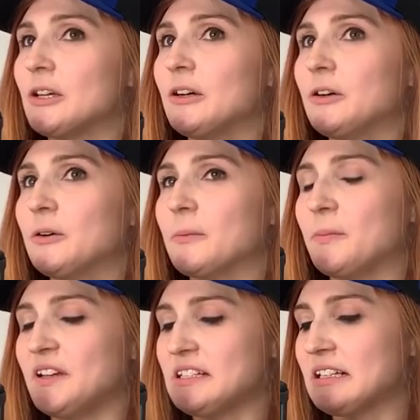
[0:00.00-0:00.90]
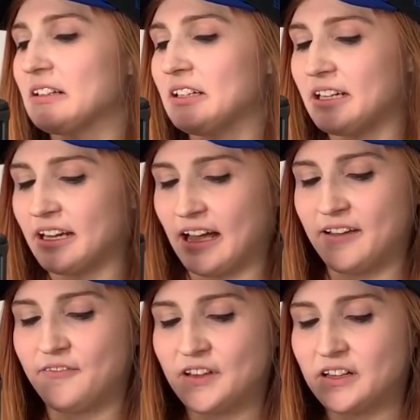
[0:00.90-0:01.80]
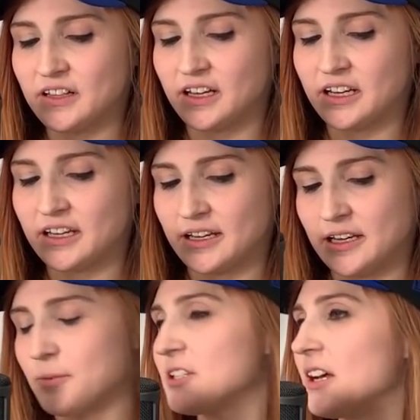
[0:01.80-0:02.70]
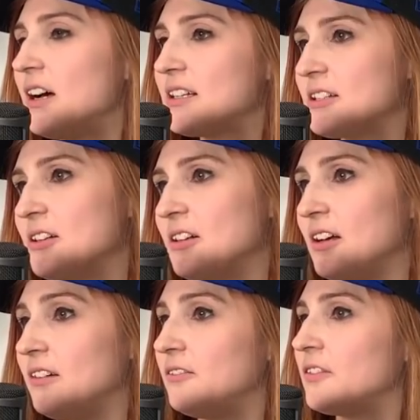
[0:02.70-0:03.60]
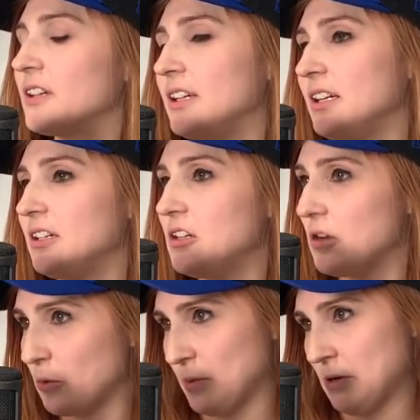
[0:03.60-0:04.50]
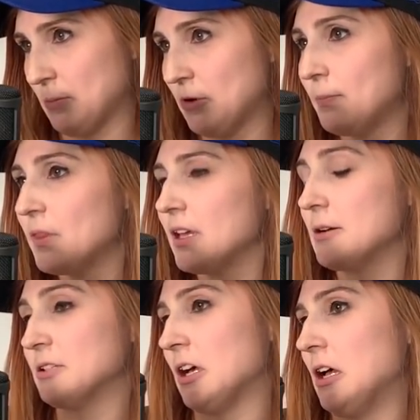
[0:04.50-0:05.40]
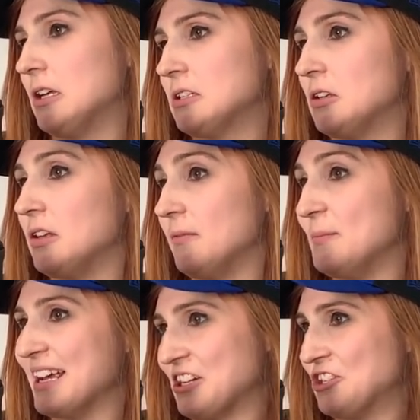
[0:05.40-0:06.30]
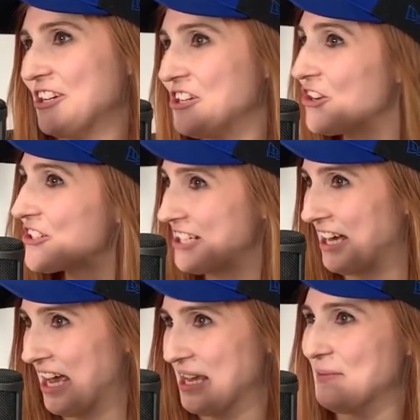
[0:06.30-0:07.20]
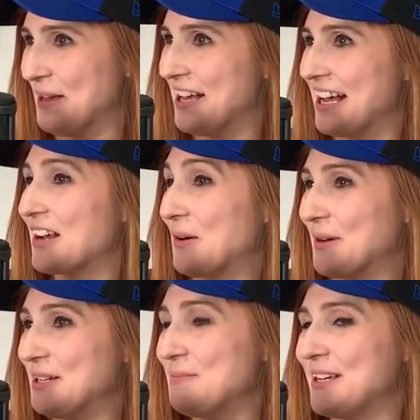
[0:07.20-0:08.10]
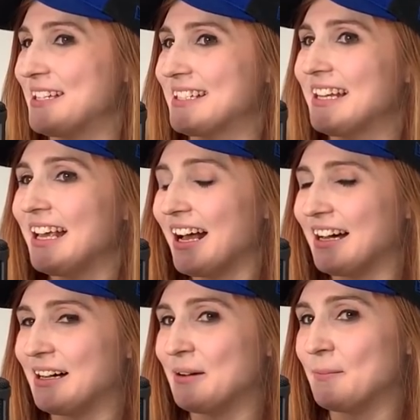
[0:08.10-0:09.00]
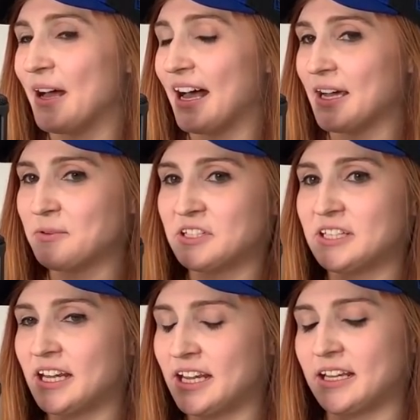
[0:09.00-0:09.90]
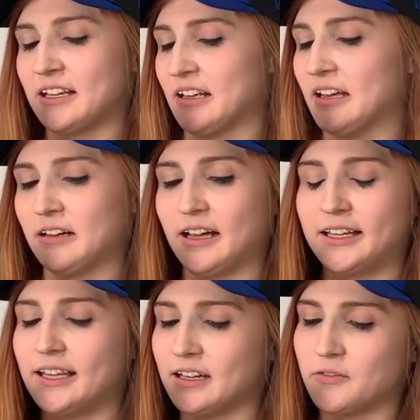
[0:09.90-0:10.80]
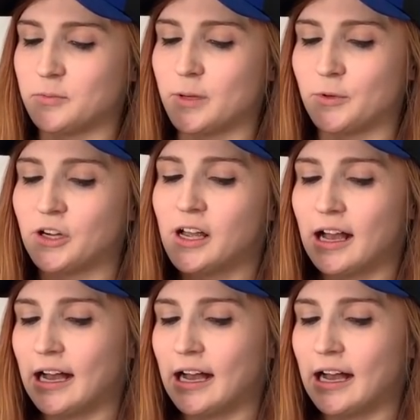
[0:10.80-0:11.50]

So basically, I feel like it was a hustle of getting to know people. Uh-huh. It was a hustle of managing your time uh-huh. quite a bit. Um, I would take, I, I can't even remember.